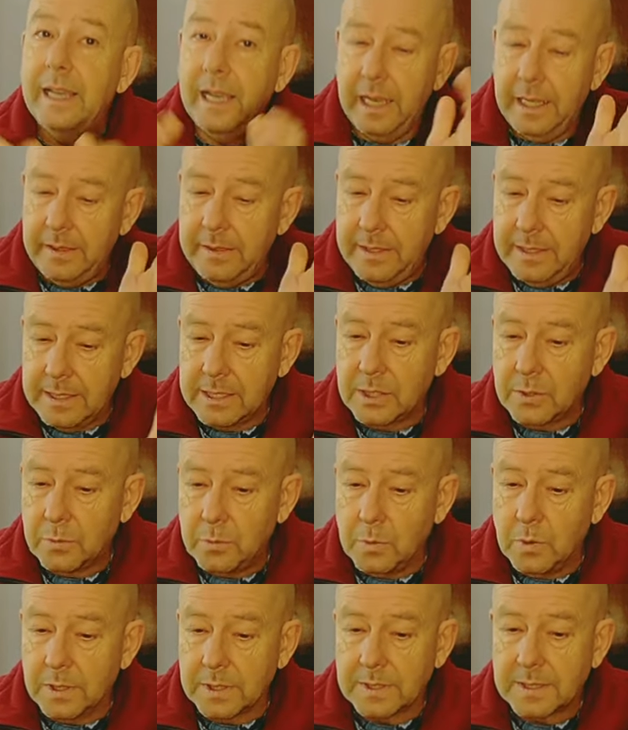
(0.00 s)
and this
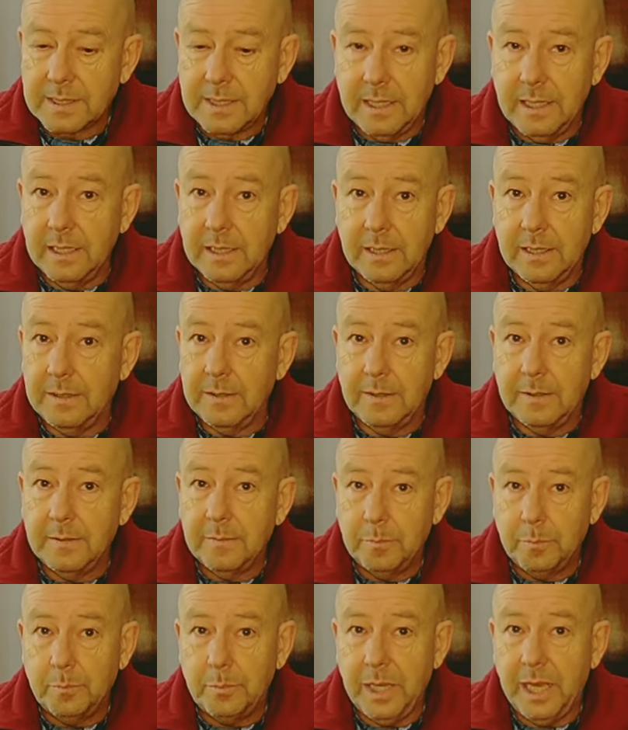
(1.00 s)
was a
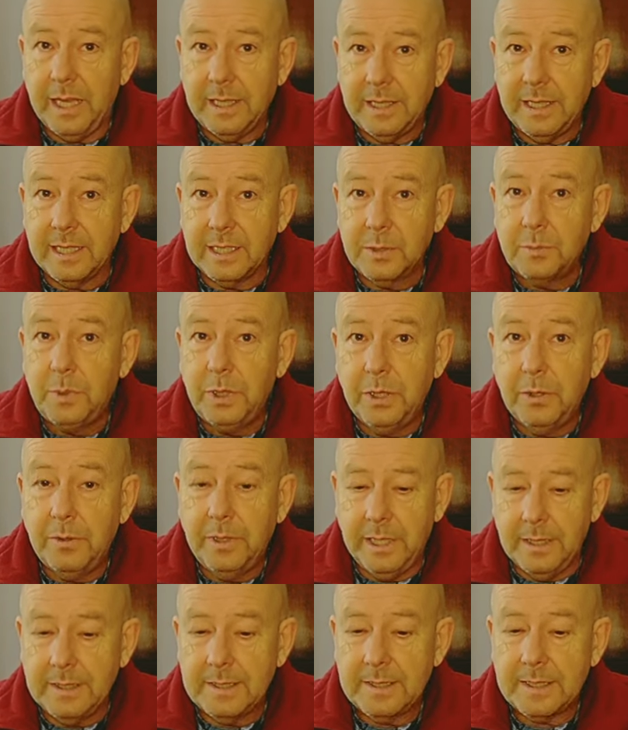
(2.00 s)
bad
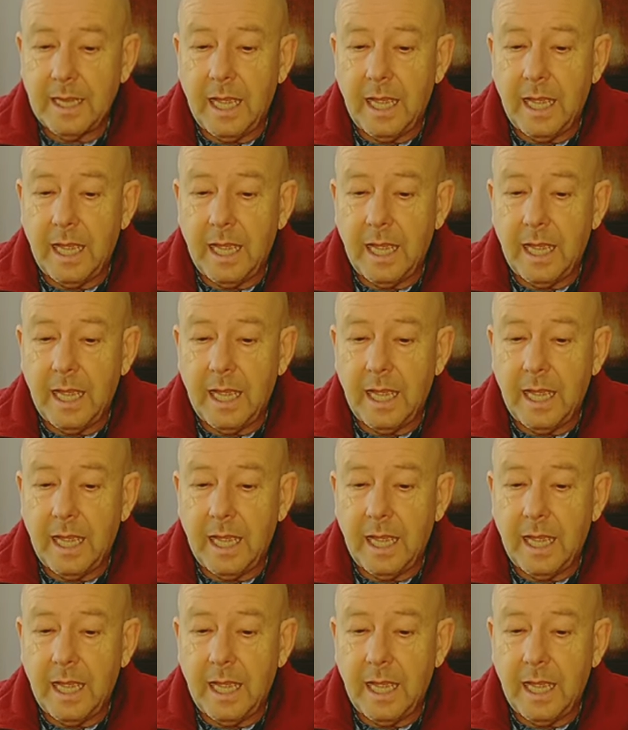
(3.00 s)
experience.